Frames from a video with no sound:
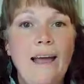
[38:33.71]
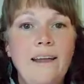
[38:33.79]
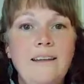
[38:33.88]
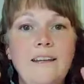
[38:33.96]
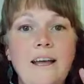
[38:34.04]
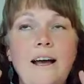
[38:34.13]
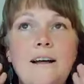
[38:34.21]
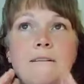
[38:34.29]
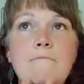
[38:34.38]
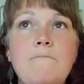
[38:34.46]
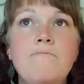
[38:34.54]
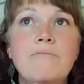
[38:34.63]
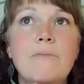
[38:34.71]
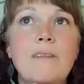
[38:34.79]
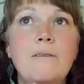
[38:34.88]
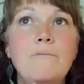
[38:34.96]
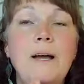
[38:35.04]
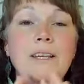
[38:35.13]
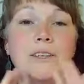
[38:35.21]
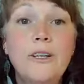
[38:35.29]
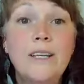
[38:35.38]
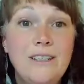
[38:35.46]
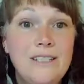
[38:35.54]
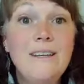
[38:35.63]
And but
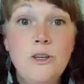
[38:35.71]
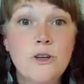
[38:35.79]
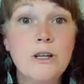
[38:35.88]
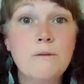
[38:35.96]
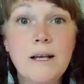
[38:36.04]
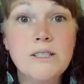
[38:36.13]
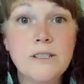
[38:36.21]
you can